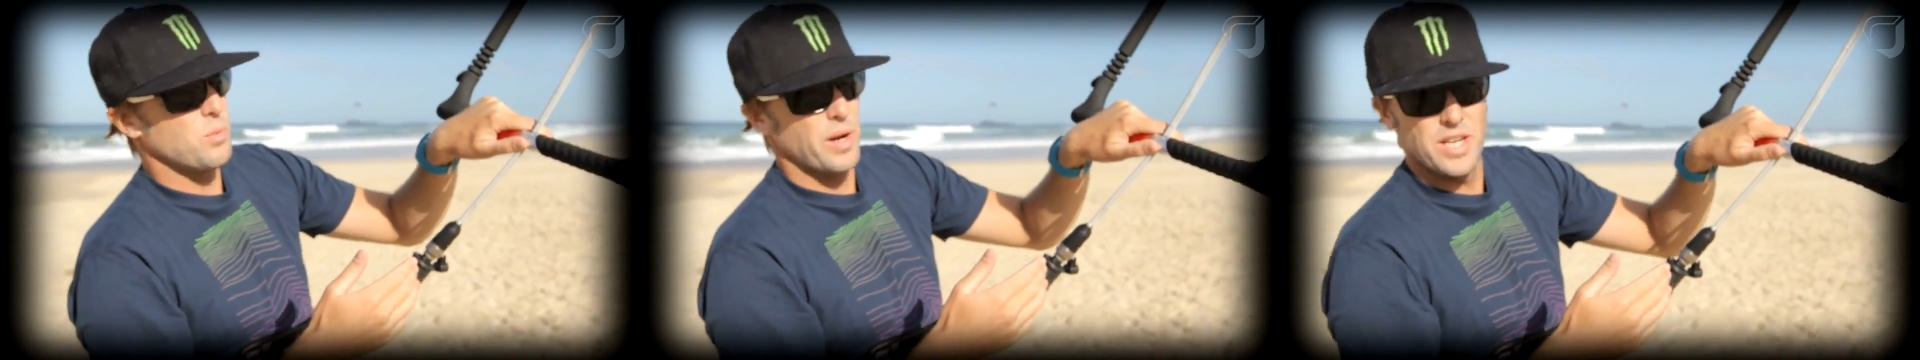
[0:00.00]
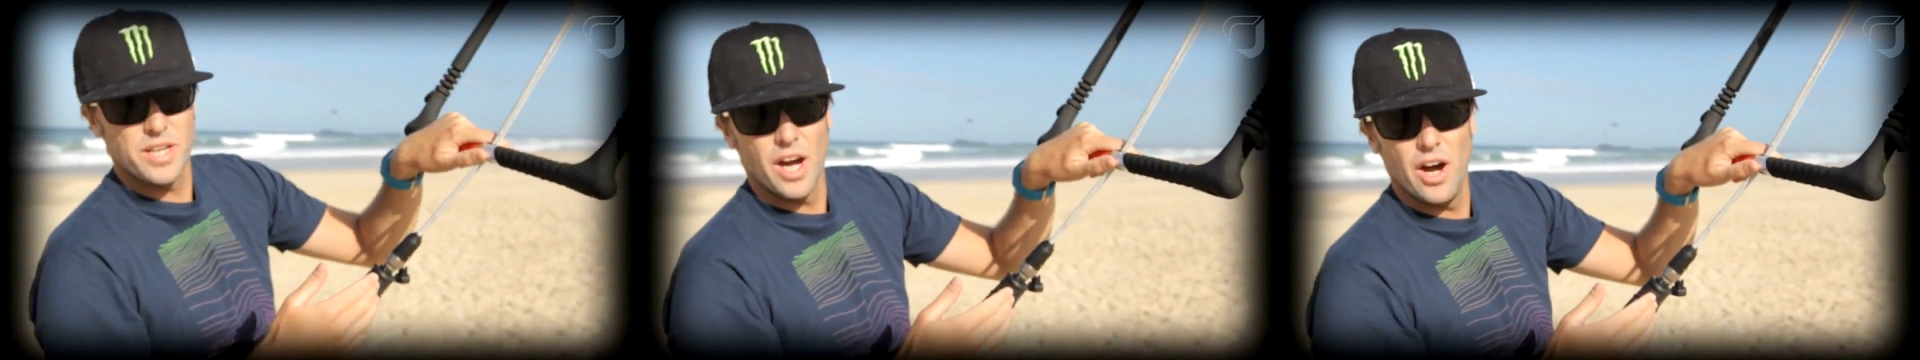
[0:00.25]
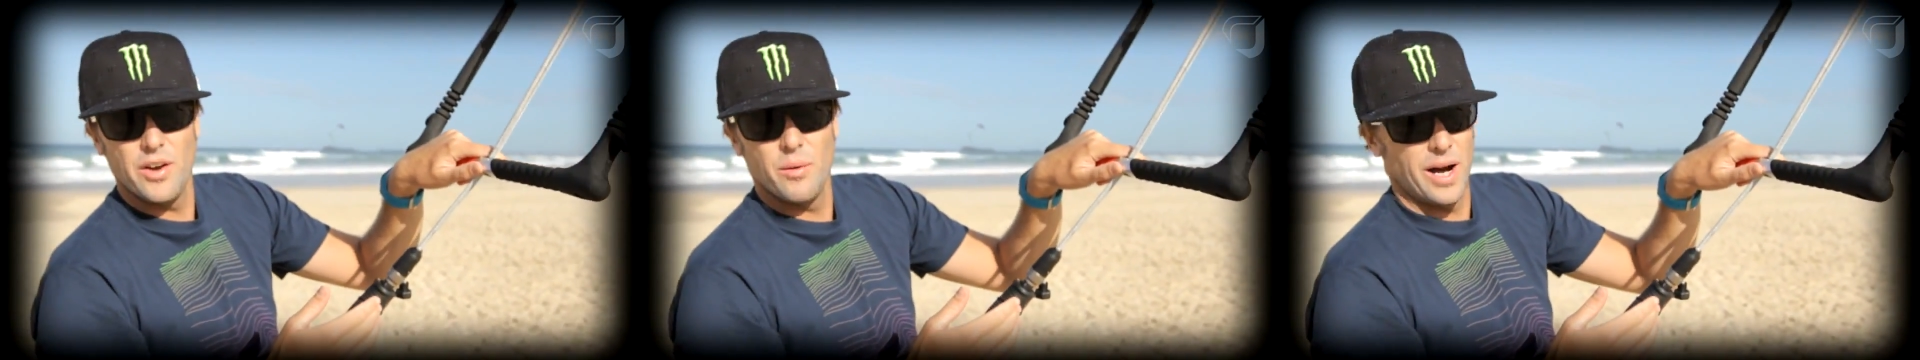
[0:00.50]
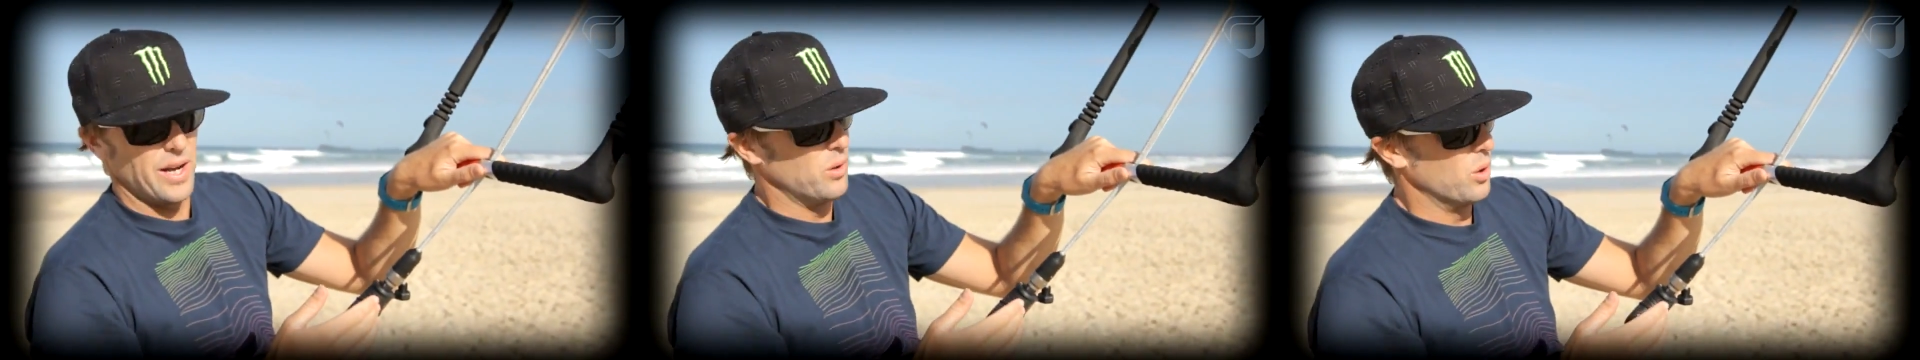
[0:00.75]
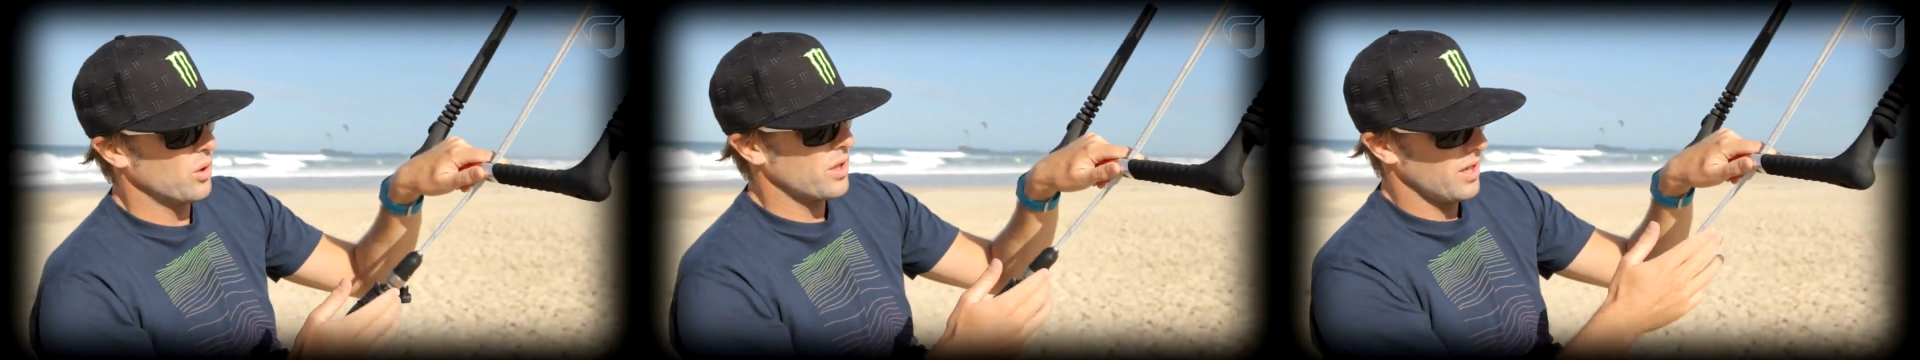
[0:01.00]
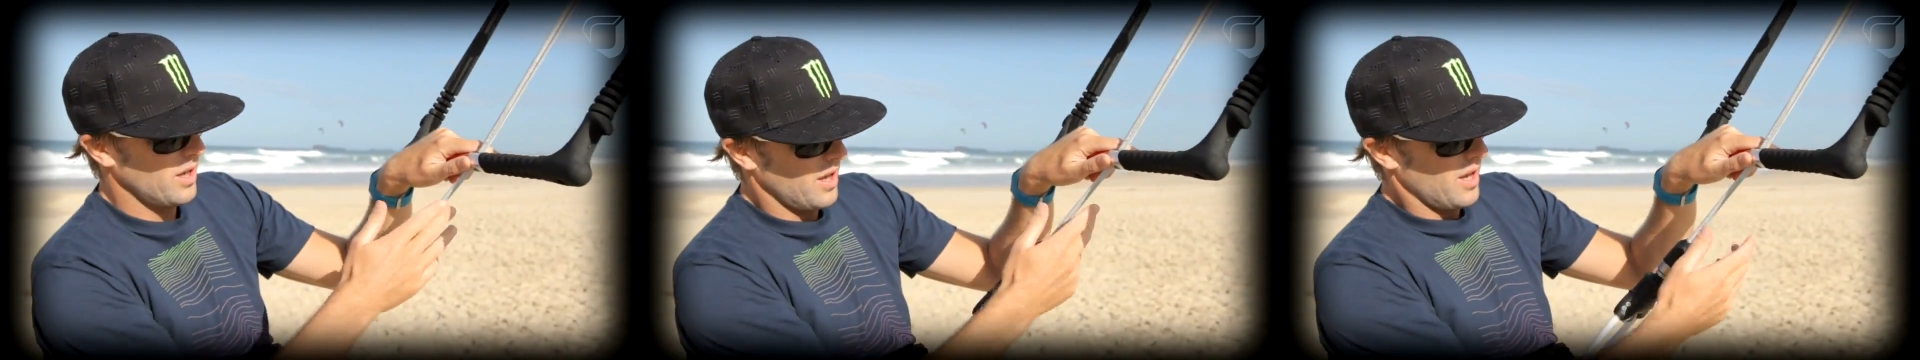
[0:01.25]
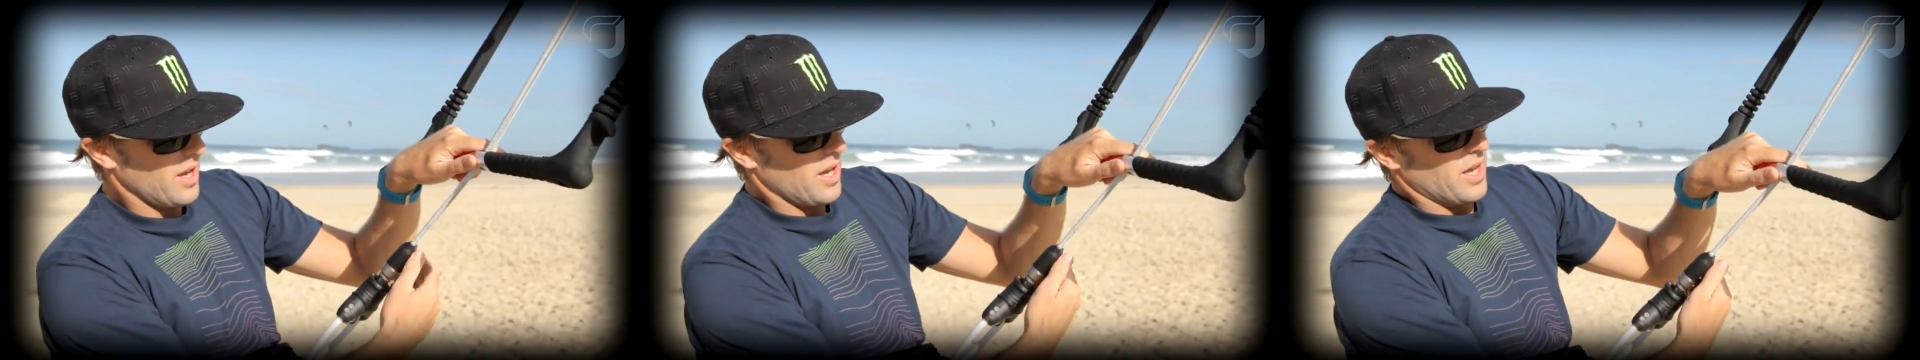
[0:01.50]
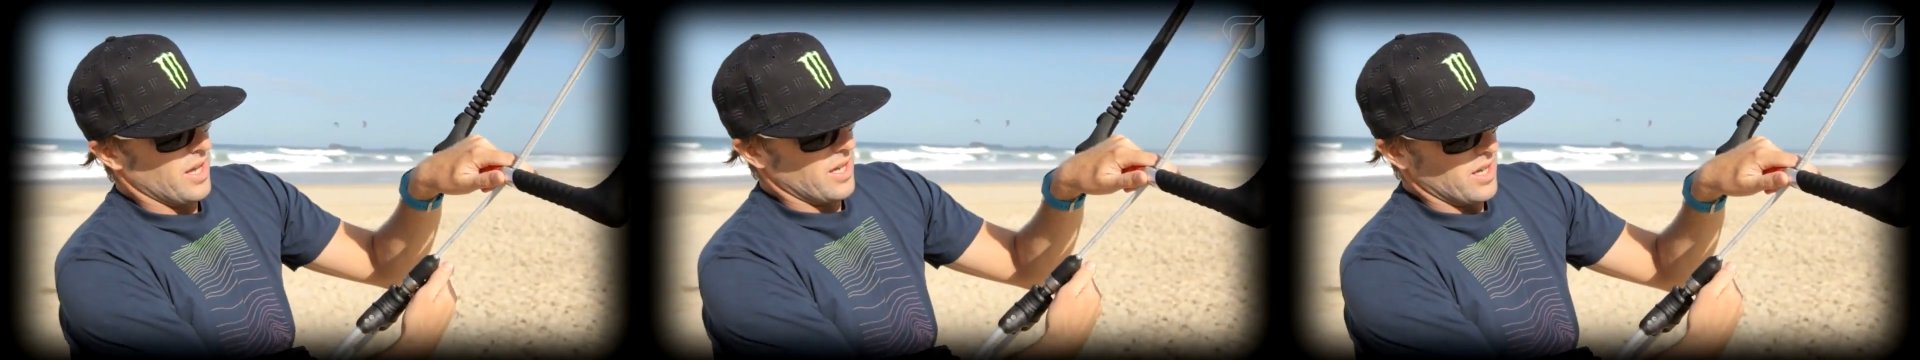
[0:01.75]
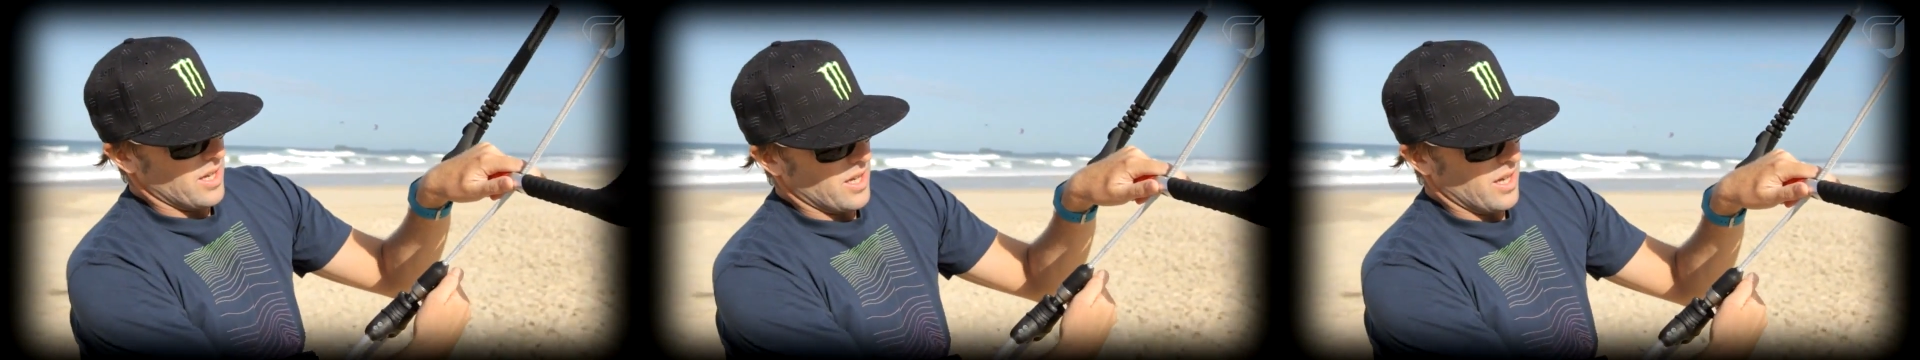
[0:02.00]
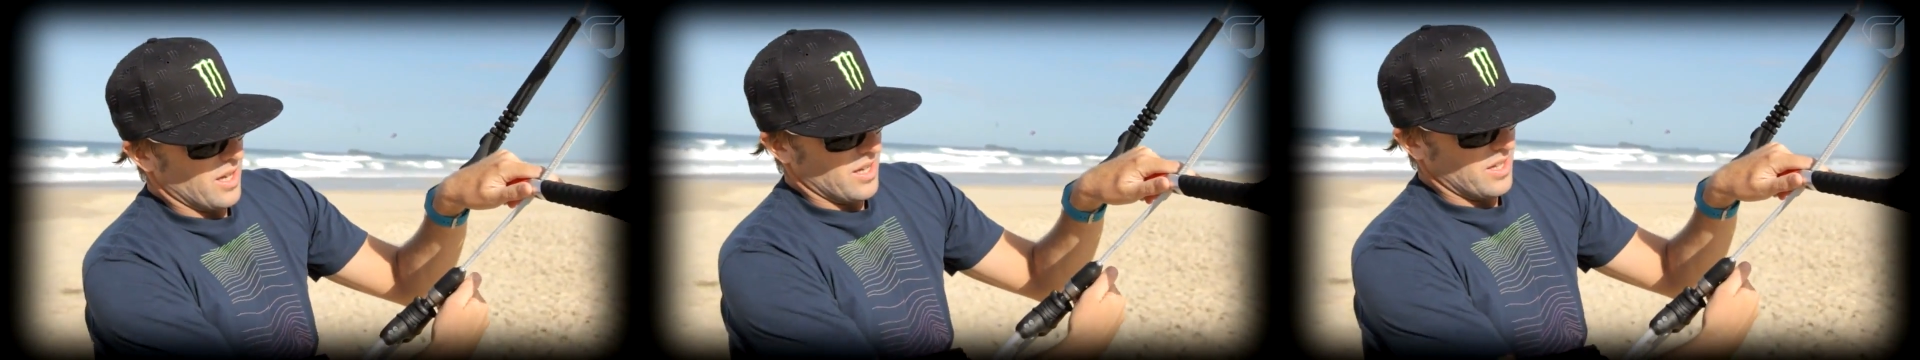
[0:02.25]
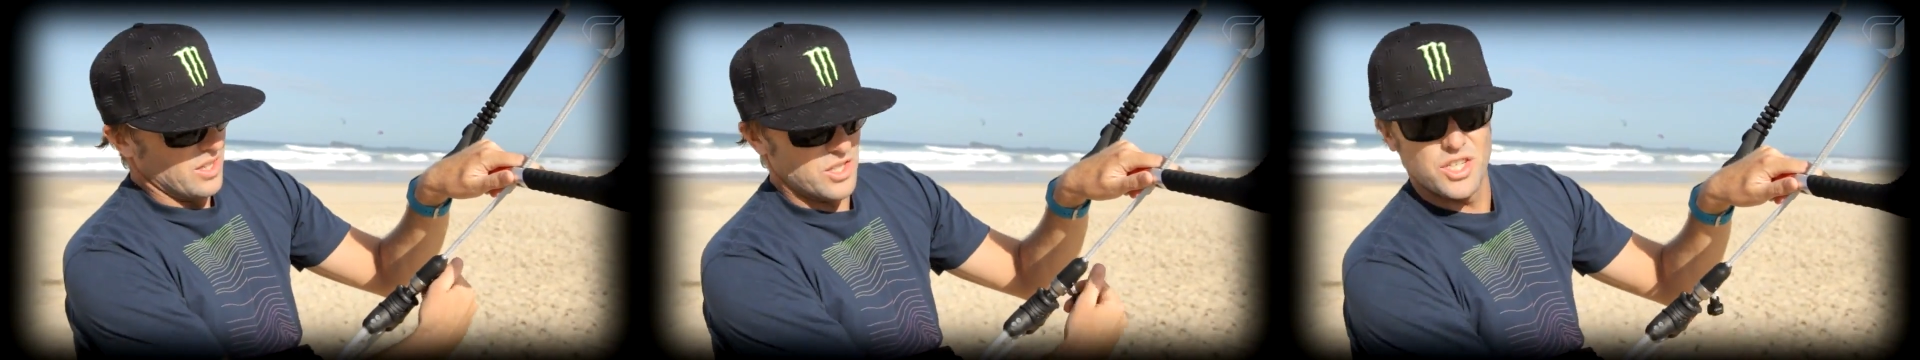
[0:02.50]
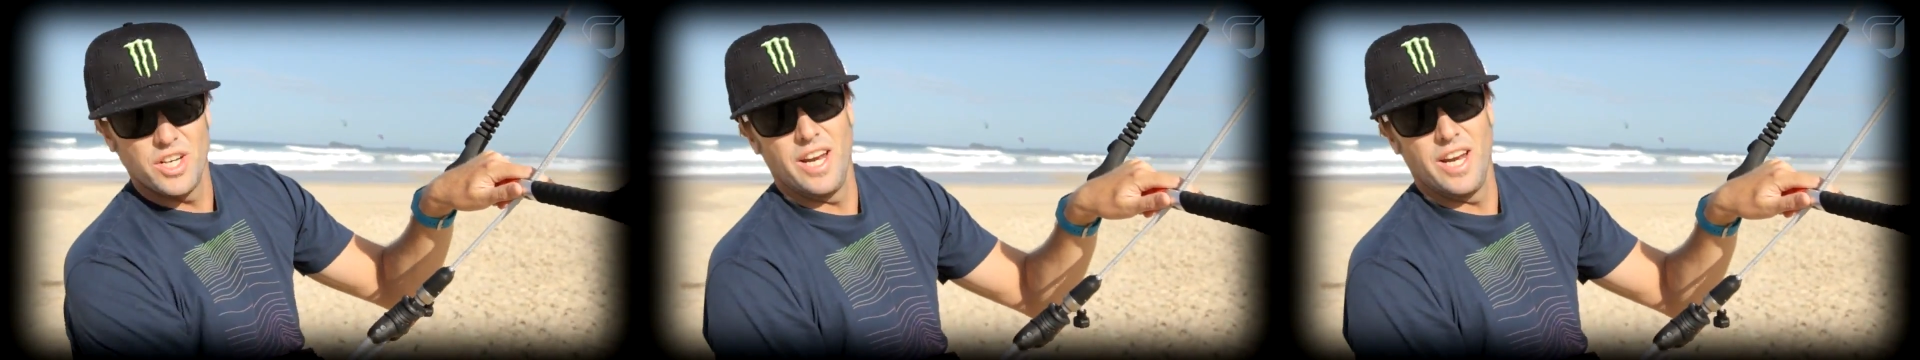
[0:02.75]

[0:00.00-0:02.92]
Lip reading: when you go to unhook, you